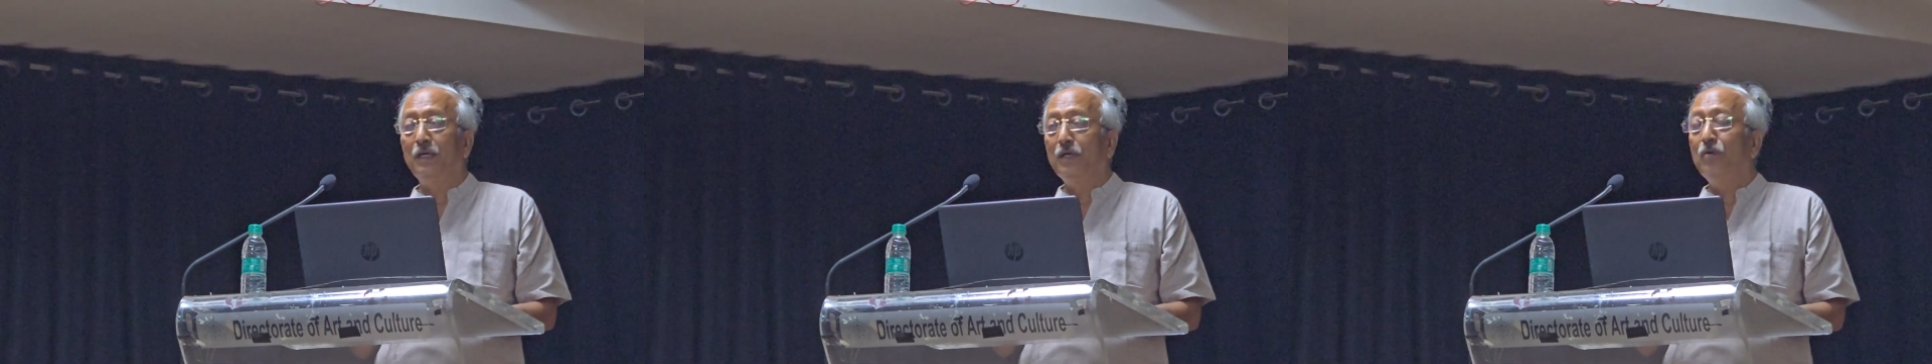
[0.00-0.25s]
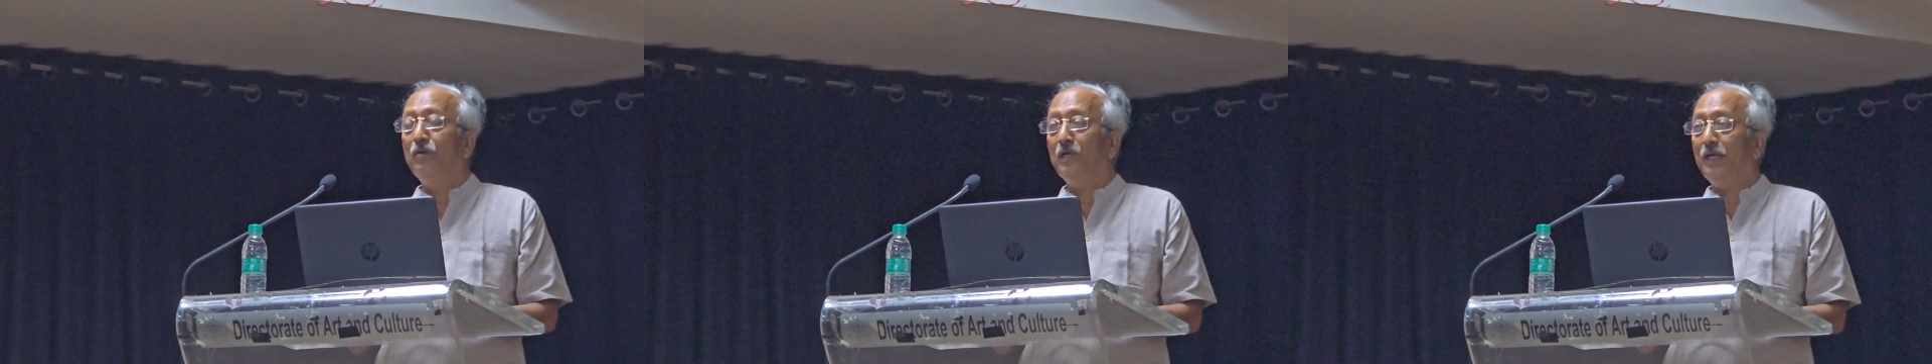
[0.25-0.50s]

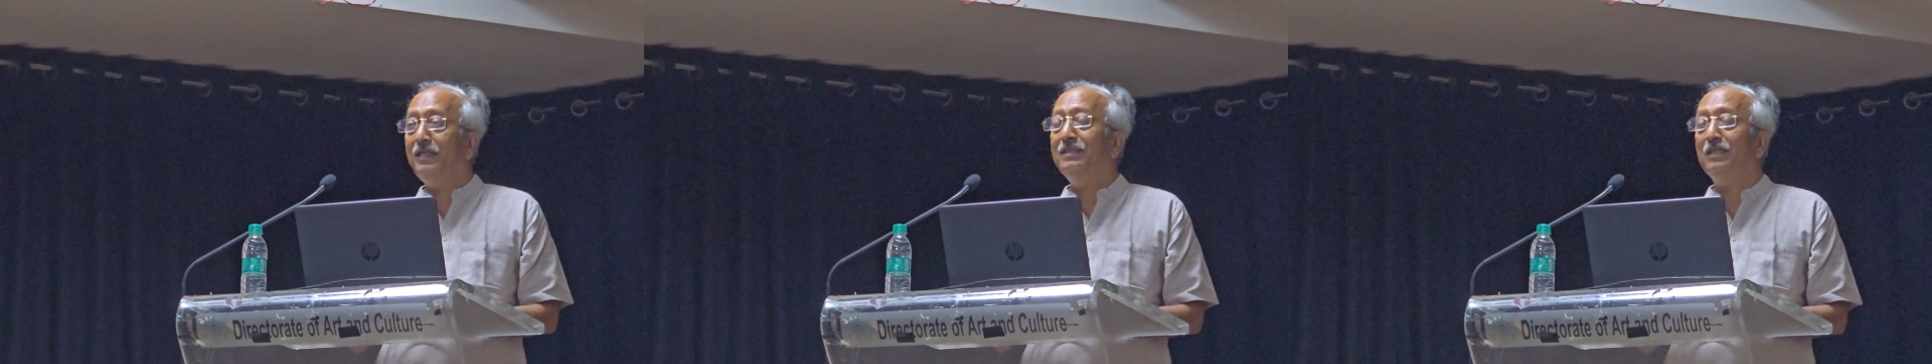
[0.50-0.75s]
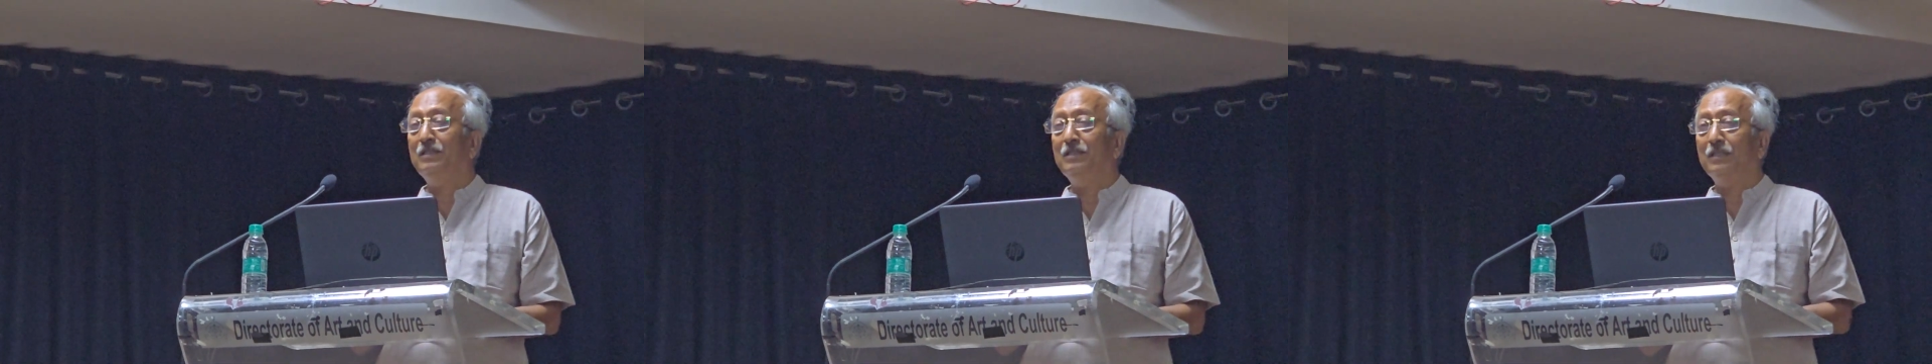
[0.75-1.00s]
During ice
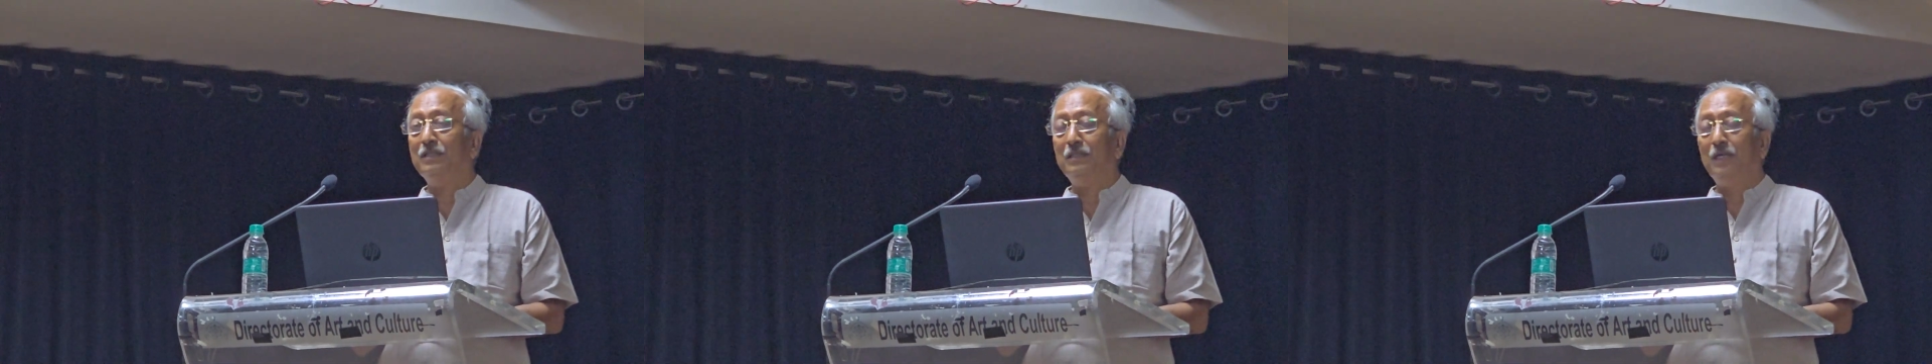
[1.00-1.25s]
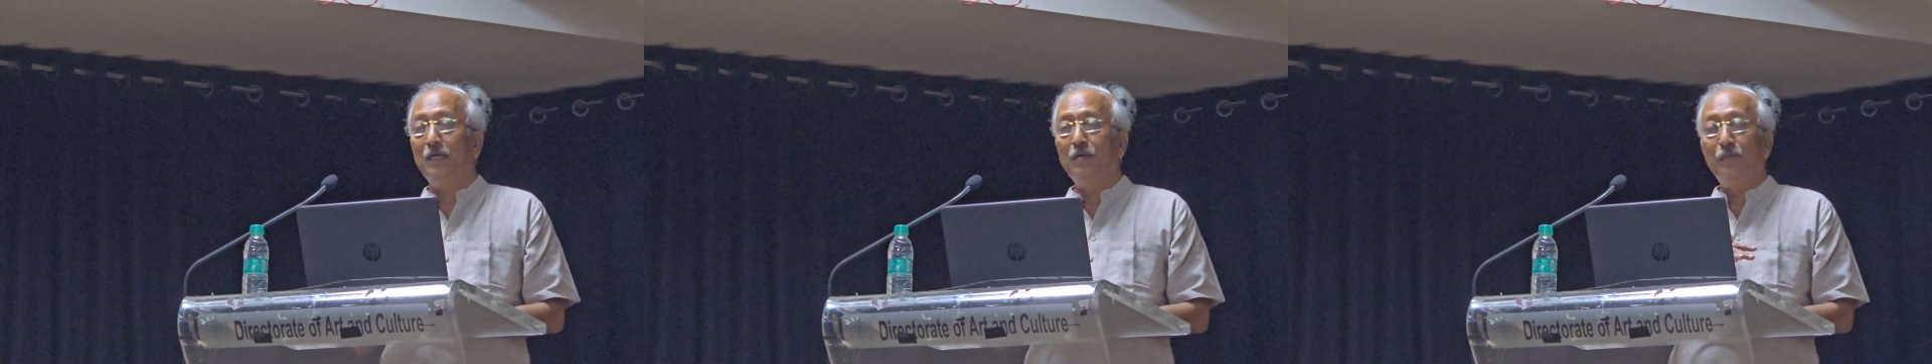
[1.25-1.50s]
ages,
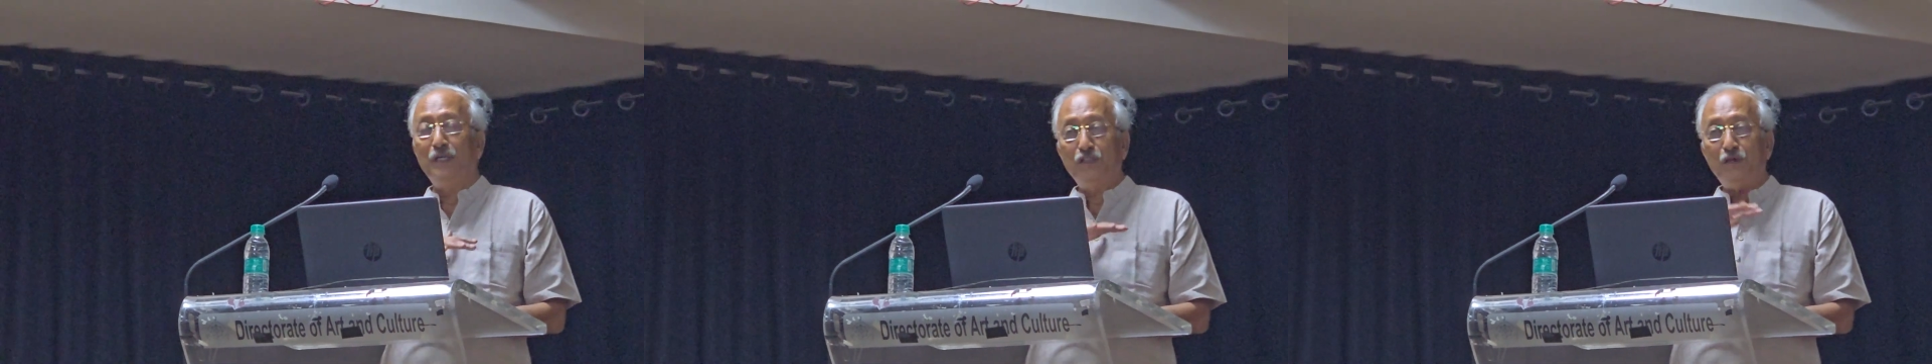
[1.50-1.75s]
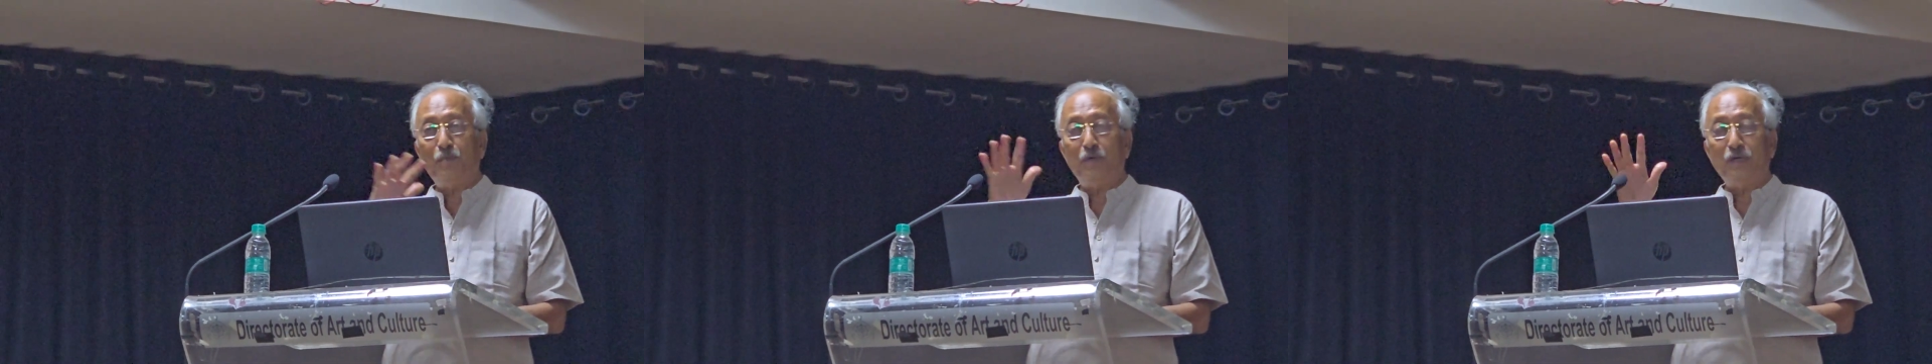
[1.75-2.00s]

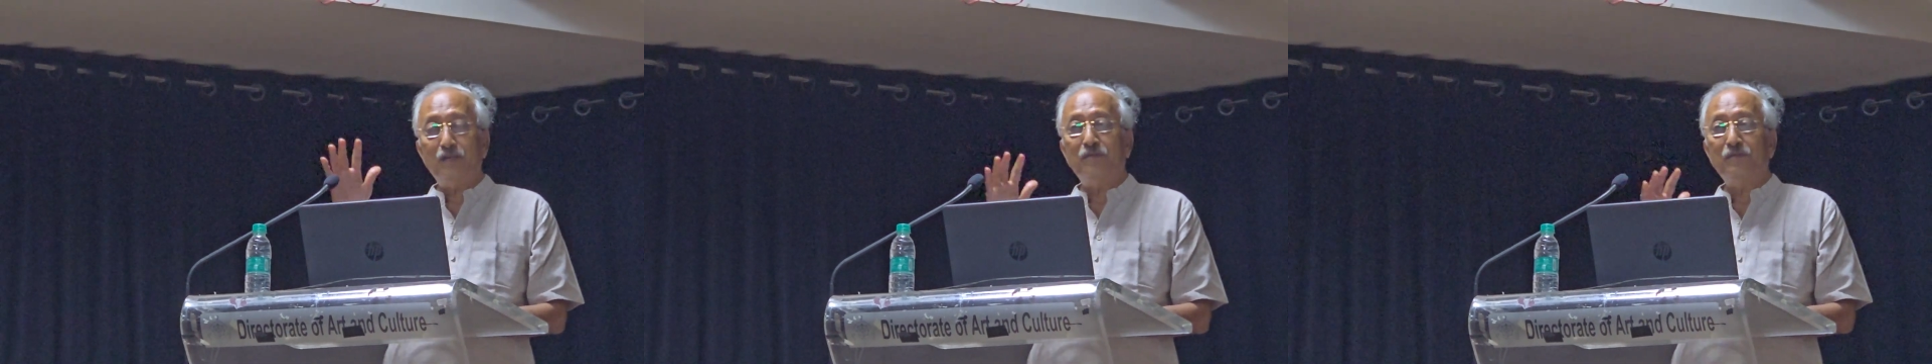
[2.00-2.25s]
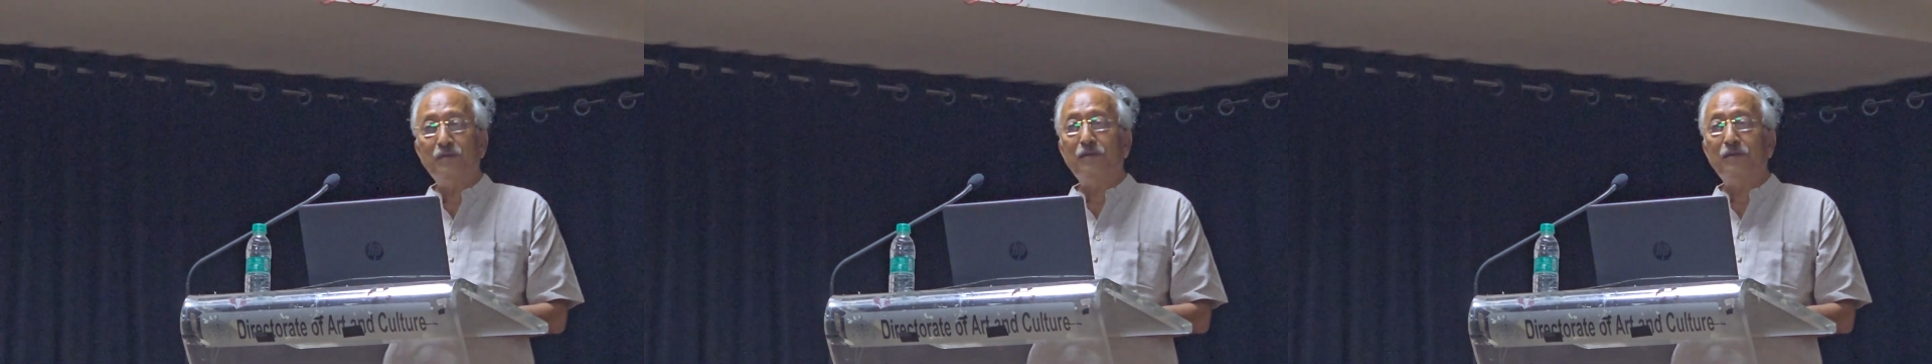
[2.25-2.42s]
major part of